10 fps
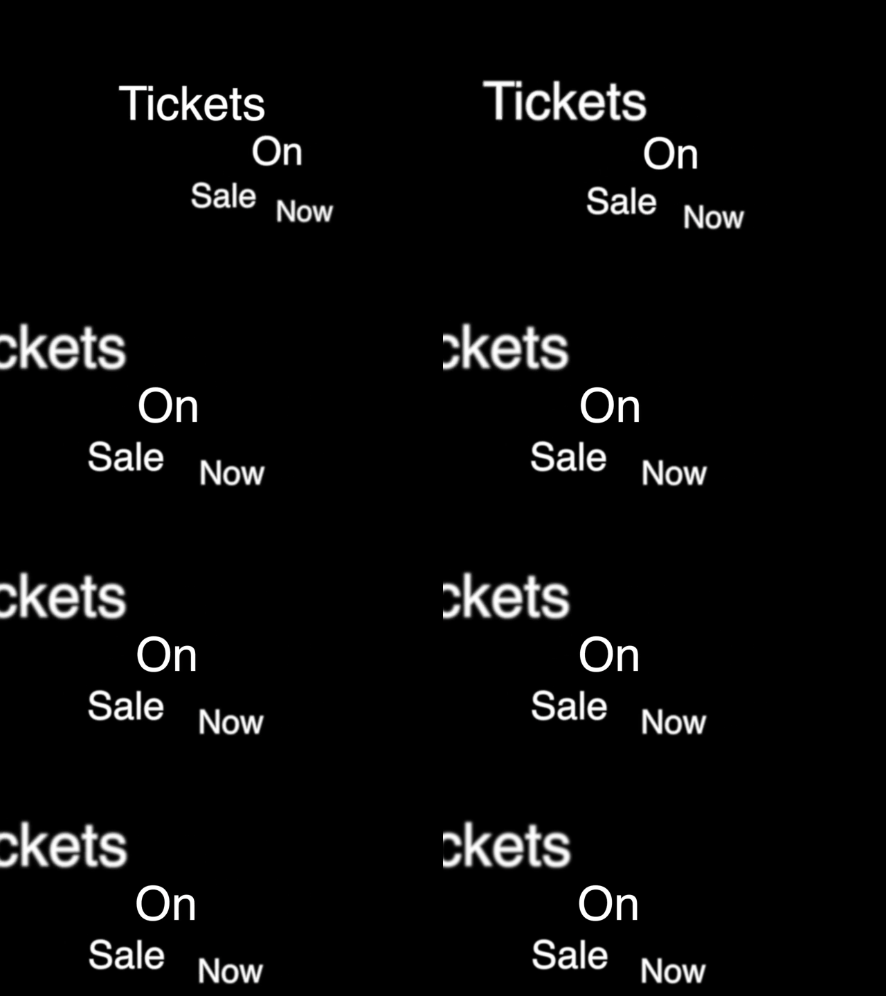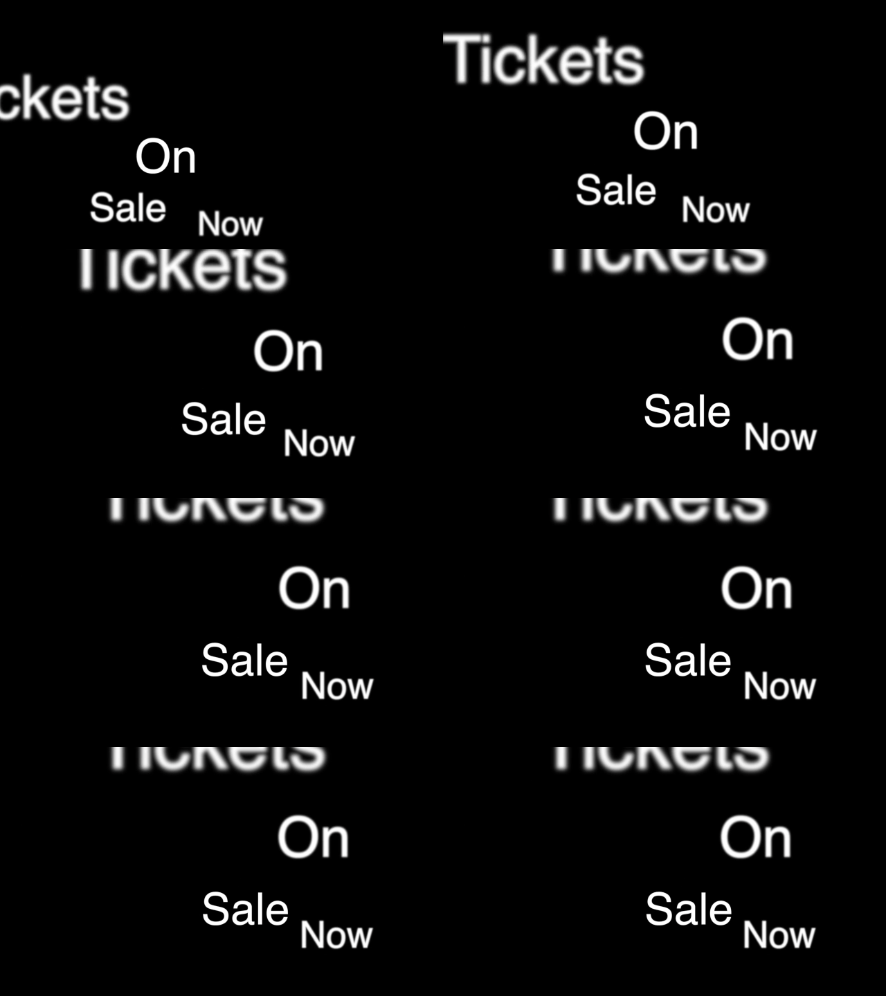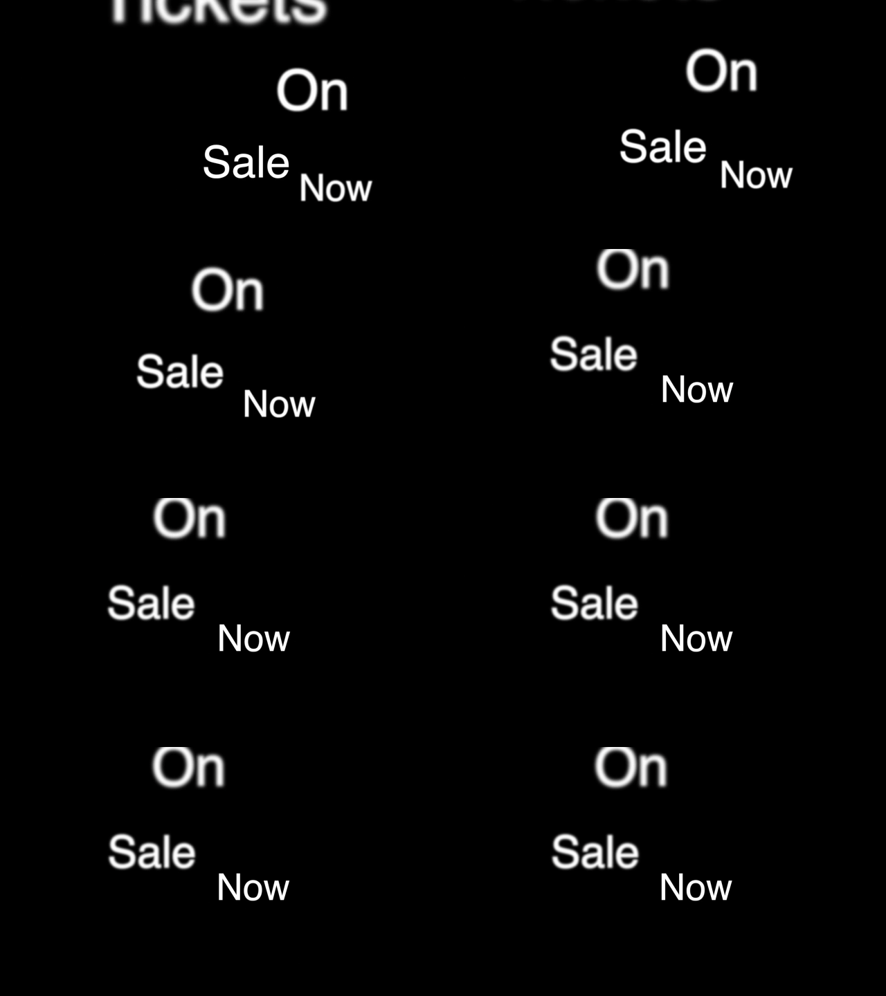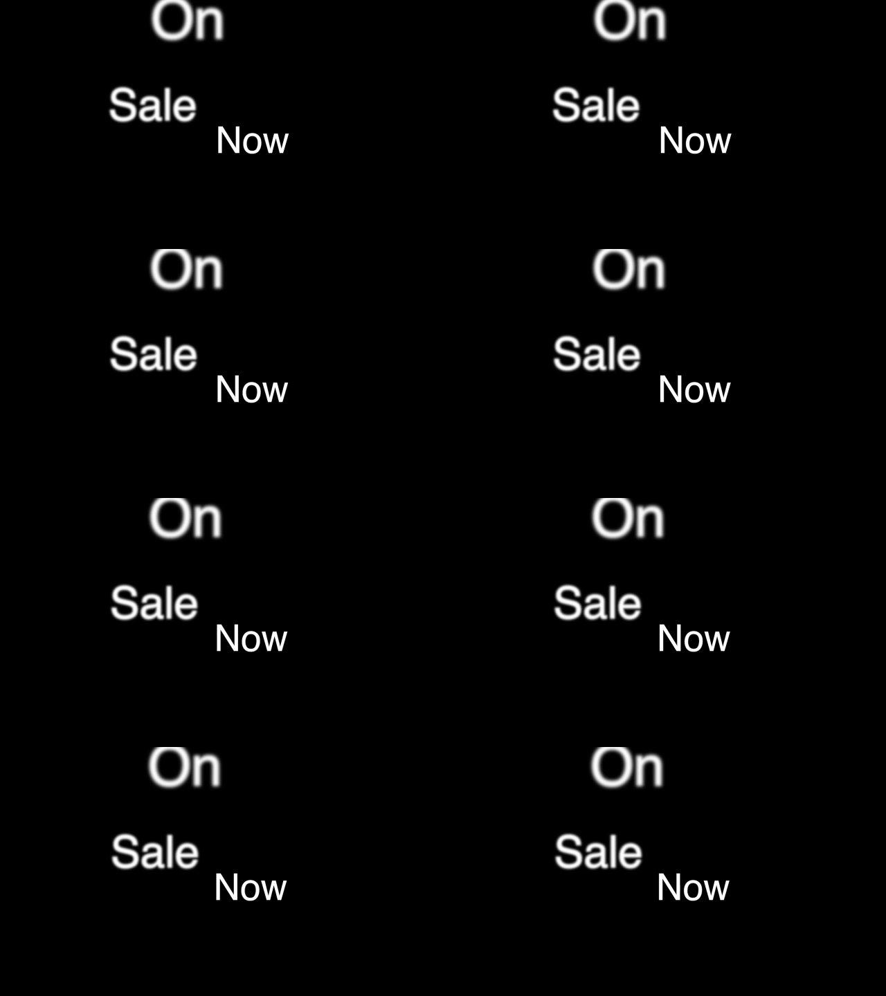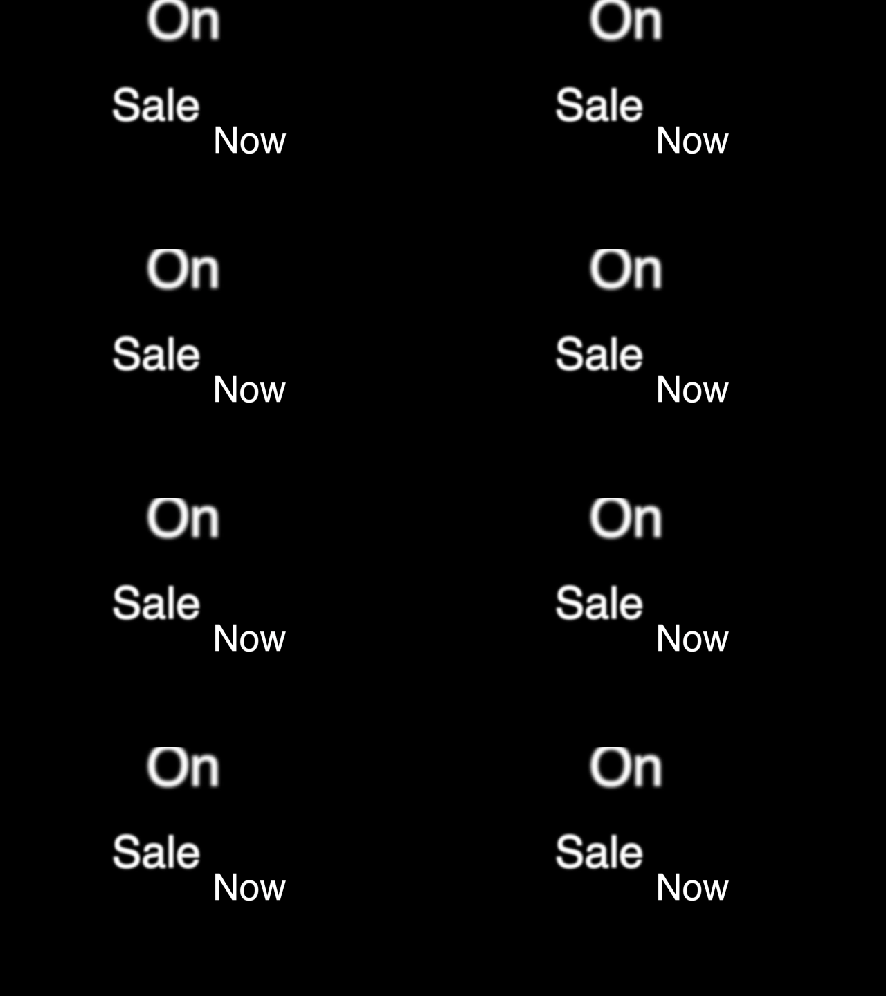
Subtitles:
(no speaker visible)